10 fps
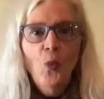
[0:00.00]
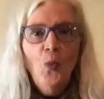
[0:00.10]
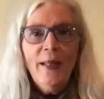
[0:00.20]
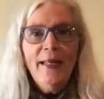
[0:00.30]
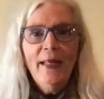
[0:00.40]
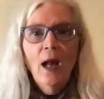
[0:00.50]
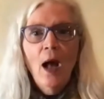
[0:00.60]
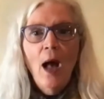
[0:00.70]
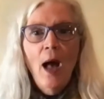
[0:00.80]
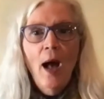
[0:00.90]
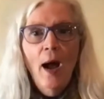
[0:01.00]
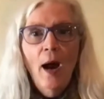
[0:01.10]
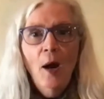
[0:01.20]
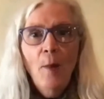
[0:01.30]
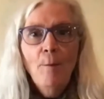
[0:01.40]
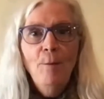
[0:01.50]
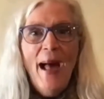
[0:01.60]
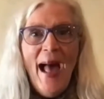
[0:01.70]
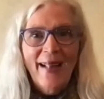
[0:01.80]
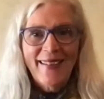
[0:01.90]
we are
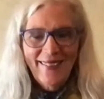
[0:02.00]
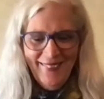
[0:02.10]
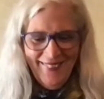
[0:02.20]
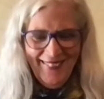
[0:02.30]
back,